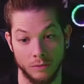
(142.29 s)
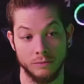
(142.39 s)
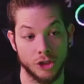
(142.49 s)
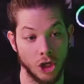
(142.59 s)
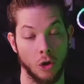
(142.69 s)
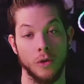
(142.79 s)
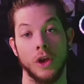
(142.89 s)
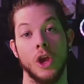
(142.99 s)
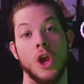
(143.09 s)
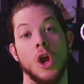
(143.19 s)
So
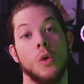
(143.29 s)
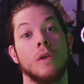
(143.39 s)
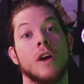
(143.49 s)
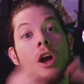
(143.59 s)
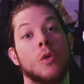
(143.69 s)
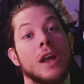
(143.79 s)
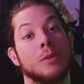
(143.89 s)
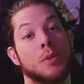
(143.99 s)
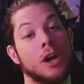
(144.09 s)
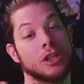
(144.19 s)
we've got quite the
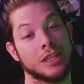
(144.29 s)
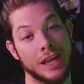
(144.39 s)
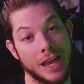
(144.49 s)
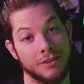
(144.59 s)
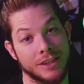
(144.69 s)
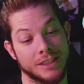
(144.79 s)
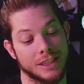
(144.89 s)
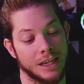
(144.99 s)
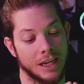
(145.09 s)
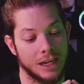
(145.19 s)
project ahead of us.
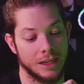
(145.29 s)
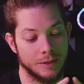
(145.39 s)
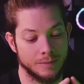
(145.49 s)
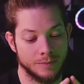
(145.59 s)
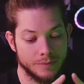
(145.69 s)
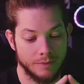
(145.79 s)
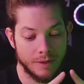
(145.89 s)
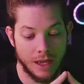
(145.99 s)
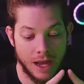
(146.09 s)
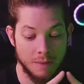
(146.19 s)
I'm
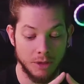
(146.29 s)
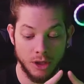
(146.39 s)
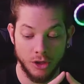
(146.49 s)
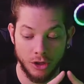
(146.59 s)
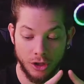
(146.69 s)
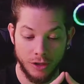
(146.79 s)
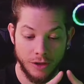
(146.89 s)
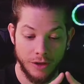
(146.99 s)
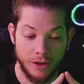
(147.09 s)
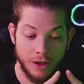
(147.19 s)
a little
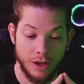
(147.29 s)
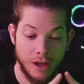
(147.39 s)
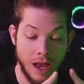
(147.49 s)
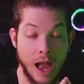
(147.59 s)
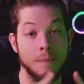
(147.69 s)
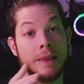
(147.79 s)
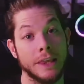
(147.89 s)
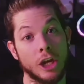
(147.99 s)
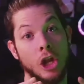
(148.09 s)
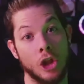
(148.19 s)

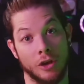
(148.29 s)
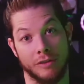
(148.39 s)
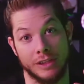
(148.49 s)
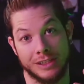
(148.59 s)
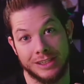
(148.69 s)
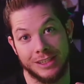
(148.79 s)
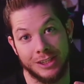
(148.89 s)
nervous.